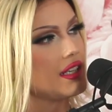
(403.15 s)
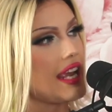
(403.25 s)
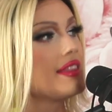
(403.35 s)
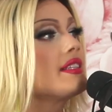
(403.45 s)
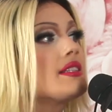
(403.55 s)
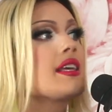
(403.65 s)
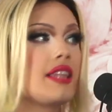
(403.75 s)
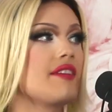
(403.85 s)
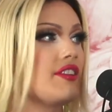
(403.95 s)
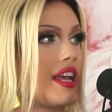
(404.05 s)
Unless it's like
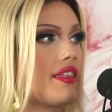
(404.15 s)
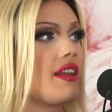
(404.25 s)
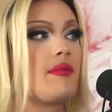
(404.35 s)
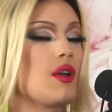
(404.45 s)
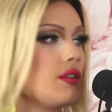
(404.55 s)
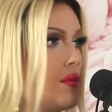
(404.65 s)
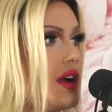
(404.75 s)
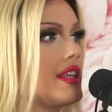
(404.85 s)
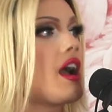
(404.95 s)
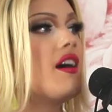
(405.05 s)
life or death and I'm the only
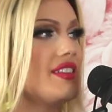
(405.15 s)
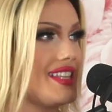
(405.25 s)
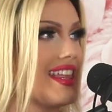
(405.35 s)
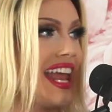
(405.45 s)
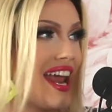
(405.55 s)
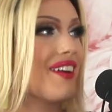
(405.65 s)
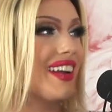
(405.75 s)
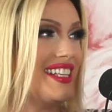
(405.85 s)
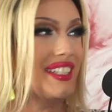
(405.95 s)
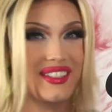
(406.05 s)
one. Like, obviously, then I
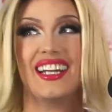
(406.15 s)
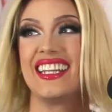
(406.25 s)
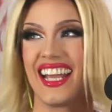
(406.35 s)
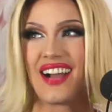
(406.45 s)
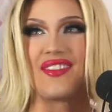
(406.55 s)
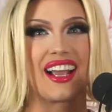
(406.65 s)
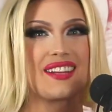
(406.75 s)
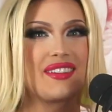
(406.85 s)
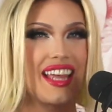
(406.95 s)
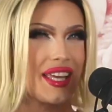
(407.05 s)
would do it. Like, I'm not
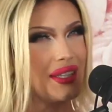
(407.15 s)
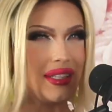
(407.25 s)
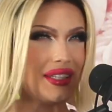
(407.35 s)
going to be like...